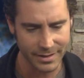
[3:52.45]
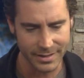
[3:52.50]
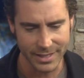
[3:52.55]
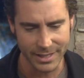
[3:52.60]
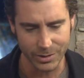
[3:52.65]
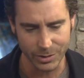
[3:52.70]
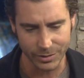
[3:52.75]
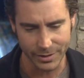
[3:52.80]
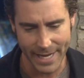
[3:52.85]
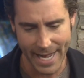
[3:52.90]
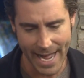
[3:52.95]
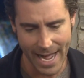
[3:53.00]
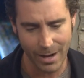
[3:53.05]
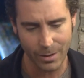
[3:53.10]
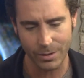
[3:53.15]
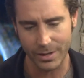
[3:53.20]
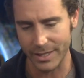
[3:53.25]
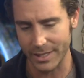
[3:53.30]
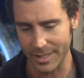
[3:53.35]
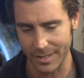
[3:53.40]
Neil
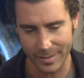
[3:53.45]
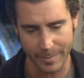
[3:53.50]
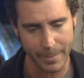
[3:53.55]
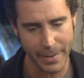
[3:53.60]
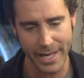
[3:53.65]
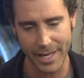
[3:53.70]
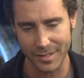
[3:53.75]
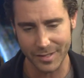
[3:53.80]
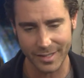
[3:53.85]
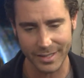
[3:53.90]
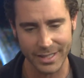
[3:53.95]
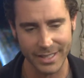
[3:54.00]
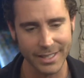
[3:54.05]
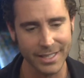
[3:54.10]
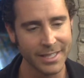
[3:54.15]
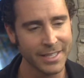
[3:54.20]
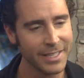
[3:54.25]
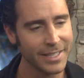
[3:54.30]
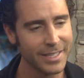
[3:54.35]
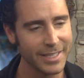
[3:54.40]
now, and he's
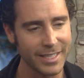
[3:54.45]
amazing.